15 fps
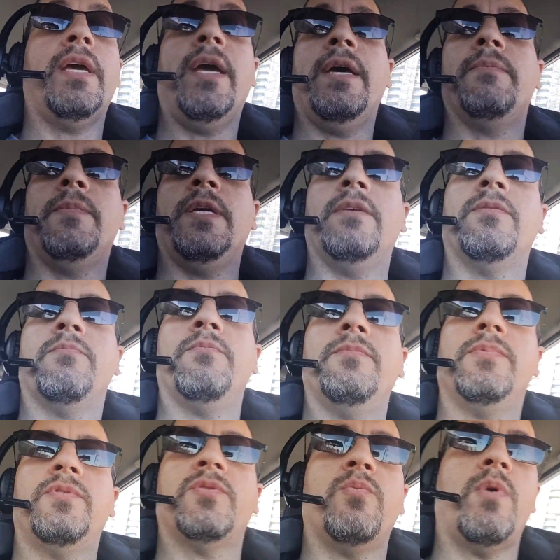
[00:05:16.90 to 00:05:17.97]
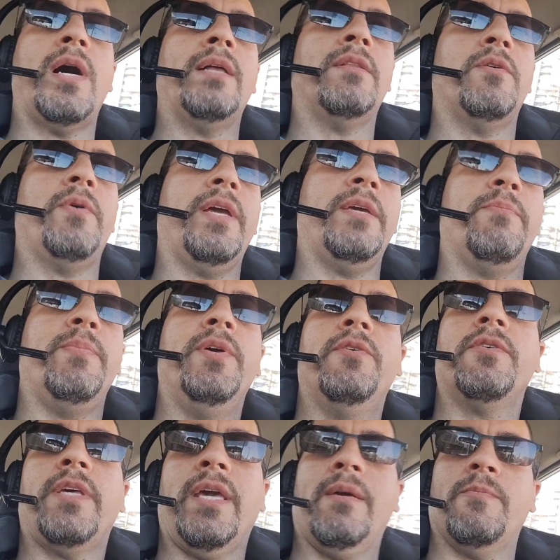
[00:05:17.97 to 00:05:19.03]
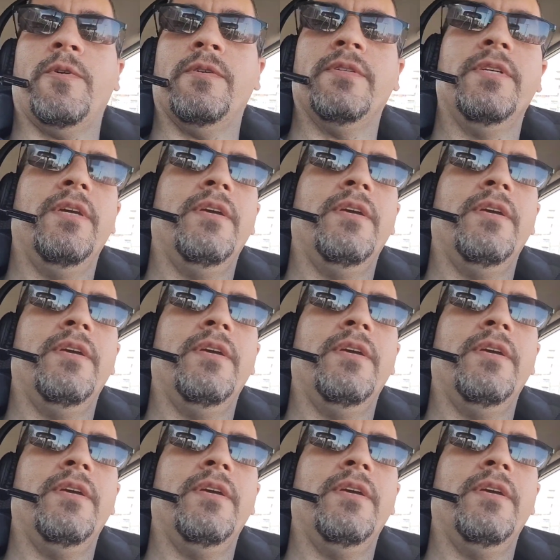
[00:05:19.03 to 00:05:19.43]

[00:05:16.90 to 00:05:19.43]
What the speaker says: had me swallow a pill camera.